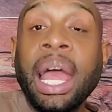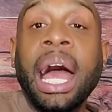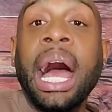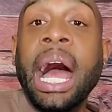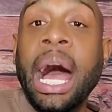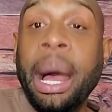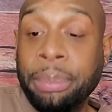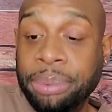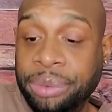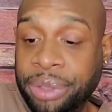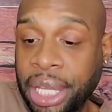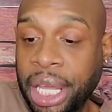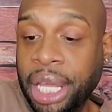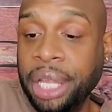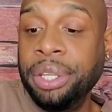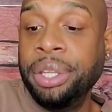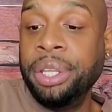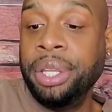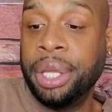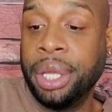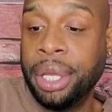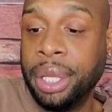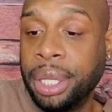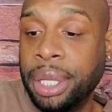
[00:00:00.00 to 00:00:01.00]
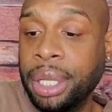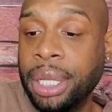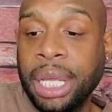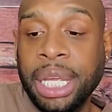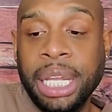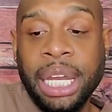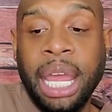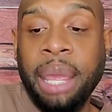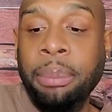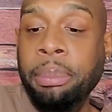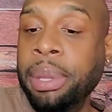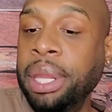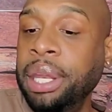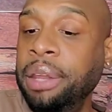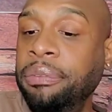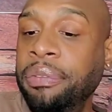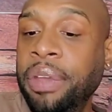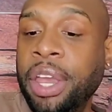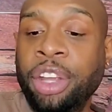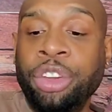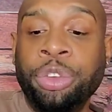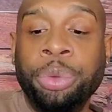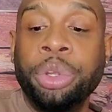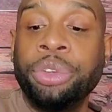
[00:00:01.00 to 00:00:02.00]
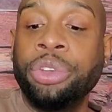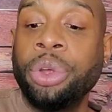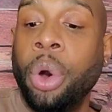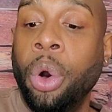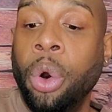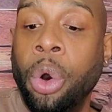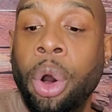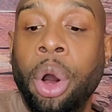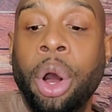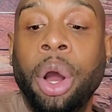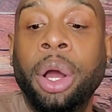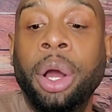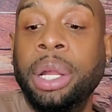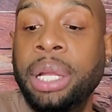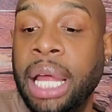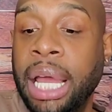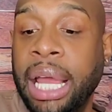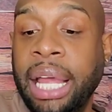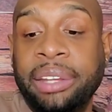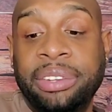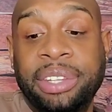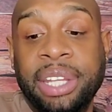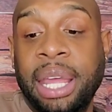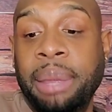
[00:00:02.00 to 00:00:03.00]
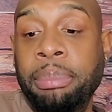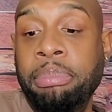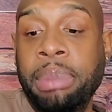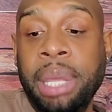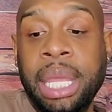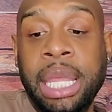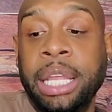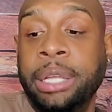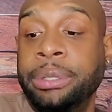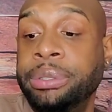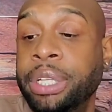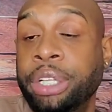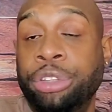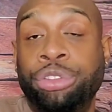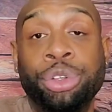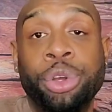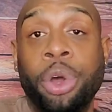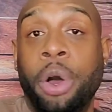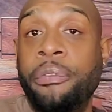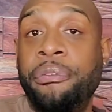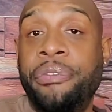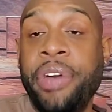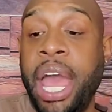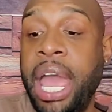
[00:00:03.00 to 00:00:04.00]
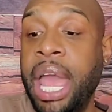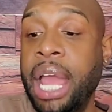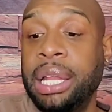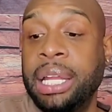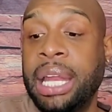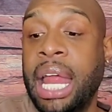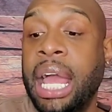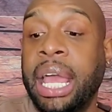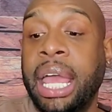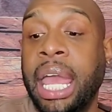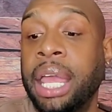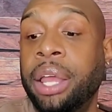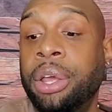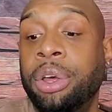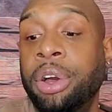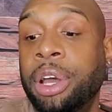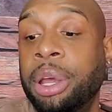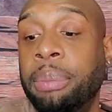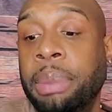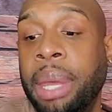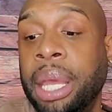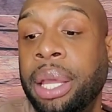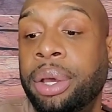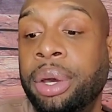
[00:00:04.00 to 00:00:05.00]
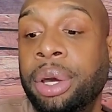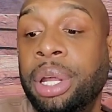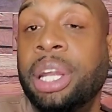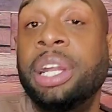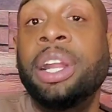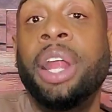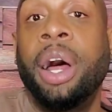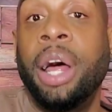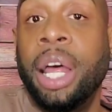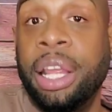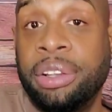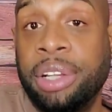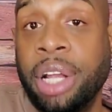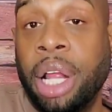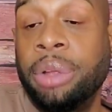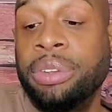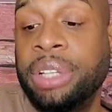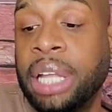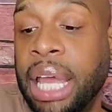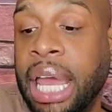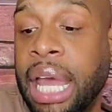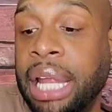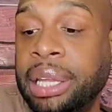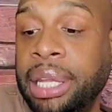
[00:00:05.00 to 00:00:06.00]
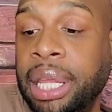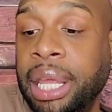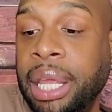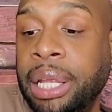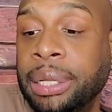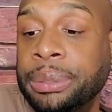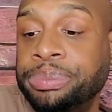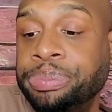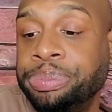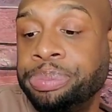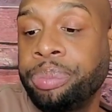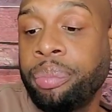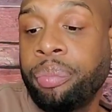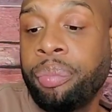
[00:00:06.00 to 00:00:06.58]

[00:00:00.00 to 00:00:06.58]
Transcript: I'm telling you, it ain't many vegetables or, like I said, meat that you gonna find that I can't cook and make good as long as I got that. As